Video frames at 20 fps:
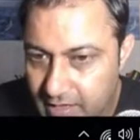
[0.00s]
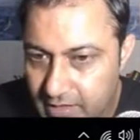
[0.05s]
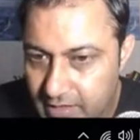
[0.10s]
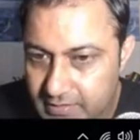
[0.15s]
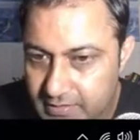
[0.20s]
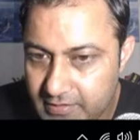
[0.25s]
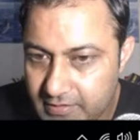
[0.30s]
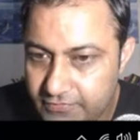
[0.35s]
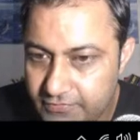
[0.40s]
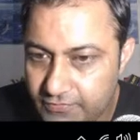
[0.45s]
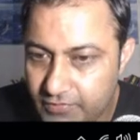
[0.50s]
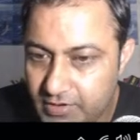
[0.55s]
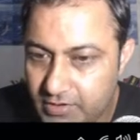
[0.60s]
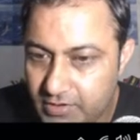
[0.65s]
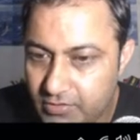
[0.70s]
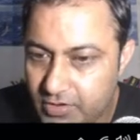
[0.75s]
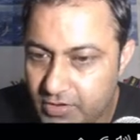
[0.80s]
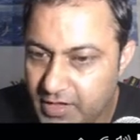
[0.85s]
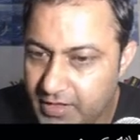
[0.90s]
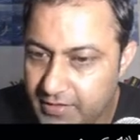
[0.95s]
this one.
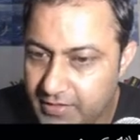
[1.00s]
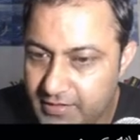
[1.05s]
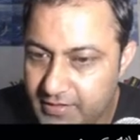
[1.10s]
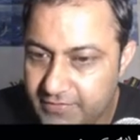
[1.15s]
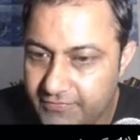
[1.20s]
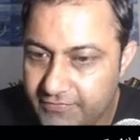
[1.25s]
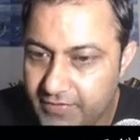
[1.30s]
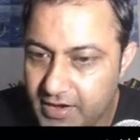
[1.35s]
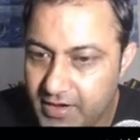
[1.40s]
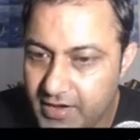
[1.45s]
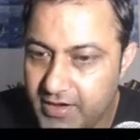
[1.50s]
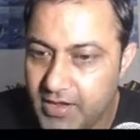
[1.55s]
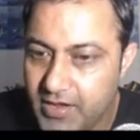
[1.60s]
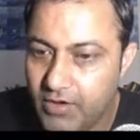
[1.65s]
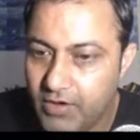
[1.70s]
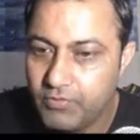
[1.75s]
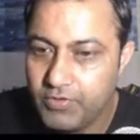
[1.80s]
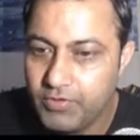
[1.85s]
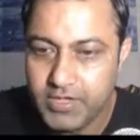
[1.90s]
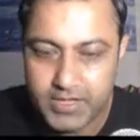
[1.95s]
Okay, that's fine.
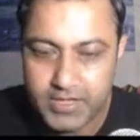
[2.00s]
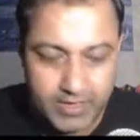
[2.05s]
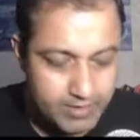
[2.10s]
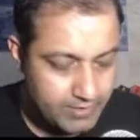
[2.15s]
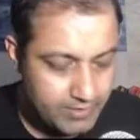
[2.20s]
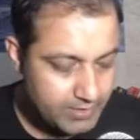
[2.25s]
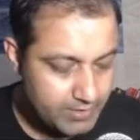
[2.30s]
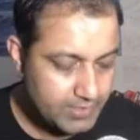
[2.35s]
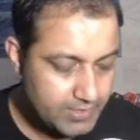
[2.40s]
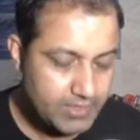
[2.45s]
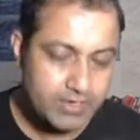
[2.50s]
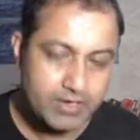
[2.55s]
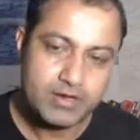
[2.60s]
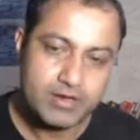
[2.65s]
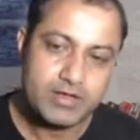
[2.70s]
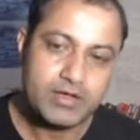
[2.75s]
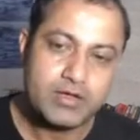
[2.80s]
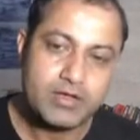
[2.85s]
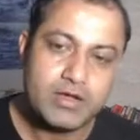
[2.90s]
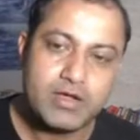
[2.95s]
Now here
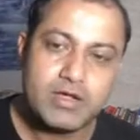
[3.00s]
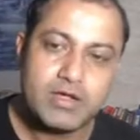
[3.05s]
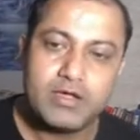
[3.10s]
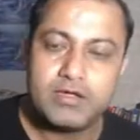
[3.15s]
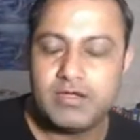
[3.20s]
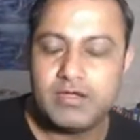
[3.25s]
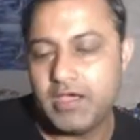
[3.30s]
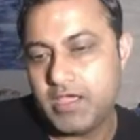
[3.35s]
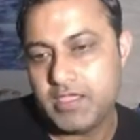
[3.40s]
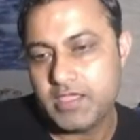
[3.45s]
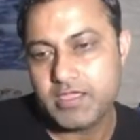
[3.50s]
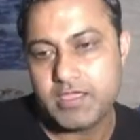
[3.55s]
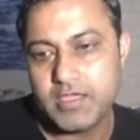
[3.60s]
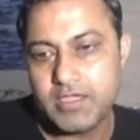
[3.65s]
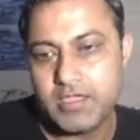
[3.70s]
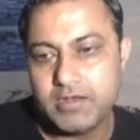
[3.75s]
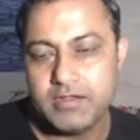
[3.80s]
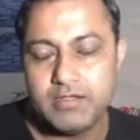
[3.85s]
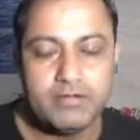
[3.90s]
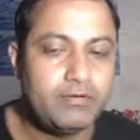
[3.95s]
I
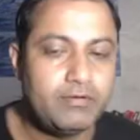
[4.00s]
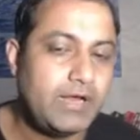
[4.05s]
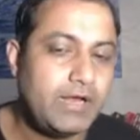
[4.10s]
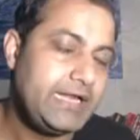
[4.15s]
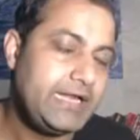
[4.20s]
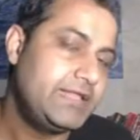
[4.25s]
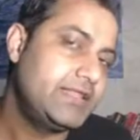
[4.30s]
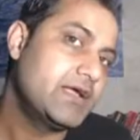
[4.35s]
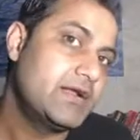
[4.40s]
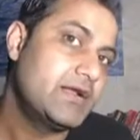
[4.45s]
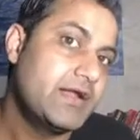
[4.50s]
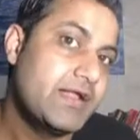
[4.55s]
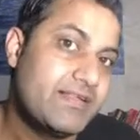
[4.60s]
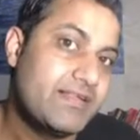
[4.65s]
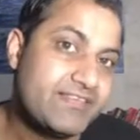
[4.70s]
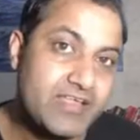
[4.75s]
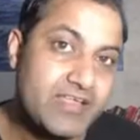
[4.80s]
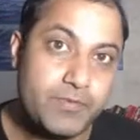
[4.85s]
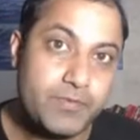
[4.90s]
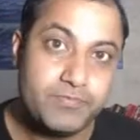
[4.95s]
can write the
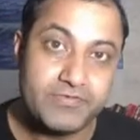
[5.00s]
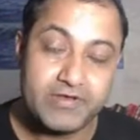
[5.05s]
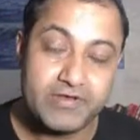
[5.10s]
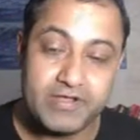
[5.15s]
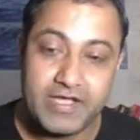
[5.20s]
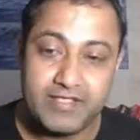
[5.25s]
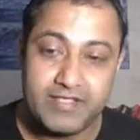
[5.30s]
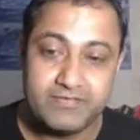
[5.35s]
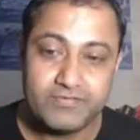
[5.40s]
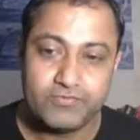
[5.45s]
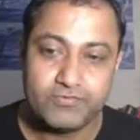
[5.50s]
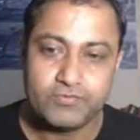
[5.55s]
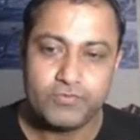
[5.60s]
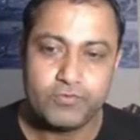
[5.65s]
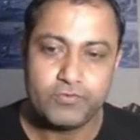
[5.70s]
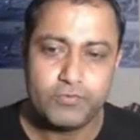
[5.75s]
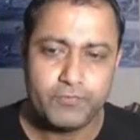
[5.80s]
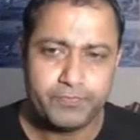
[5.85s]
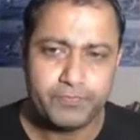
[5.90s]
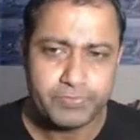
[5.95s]
description, guys.
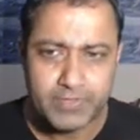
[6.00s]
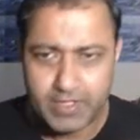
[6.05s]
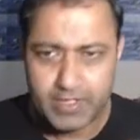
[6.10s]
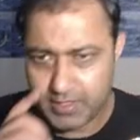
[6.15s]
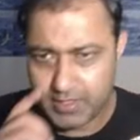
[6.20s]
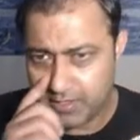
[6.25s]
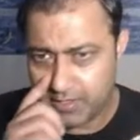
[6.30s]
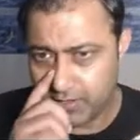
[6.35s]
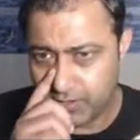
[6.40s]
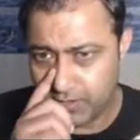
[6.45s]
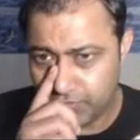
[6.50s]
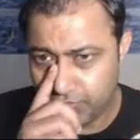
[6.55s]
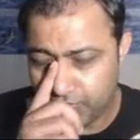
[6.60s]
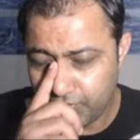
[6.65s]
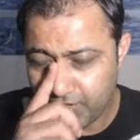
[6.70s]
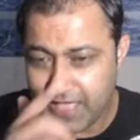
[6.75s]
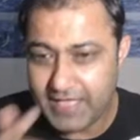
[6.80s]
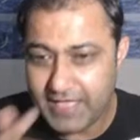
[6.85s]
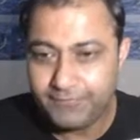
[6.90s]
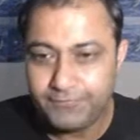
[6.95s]
So
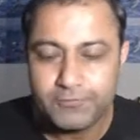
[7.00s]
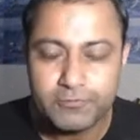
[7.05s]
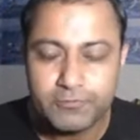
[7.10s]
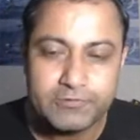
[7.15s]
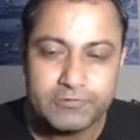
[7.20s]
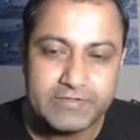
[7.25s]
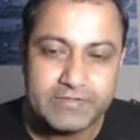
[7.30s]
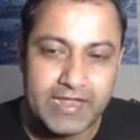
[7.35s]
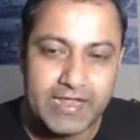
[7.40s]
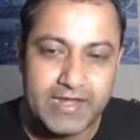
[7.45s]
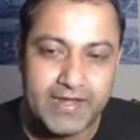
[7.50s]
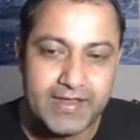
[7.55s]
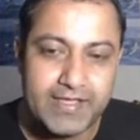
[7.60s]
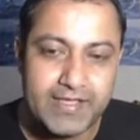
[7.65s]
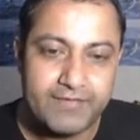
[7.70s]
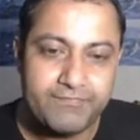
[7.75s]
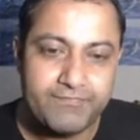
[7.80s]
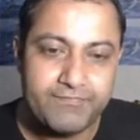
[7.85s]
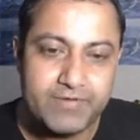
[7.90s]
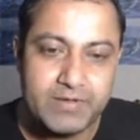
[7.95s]
you have to tell
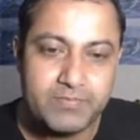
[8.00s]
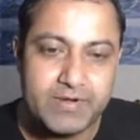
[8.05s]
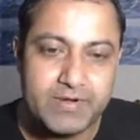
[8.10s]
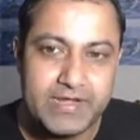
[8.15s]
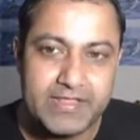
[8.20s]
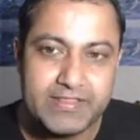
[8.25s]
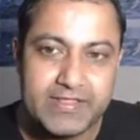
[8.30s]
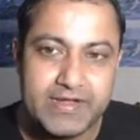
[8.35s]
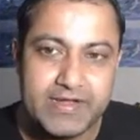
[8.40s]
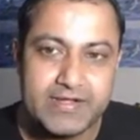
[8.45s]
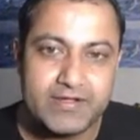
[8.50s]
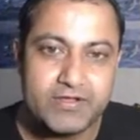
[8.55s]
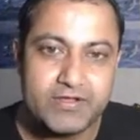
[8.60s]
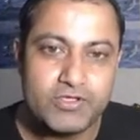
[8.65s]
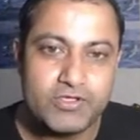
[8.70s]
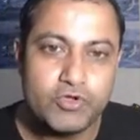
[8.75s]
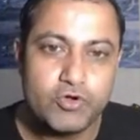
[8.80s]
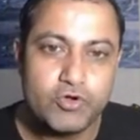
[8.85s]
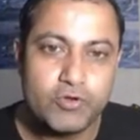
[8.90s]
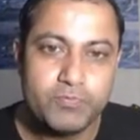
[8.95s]
everybody that
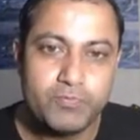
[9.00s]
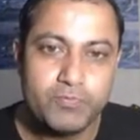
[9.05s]
your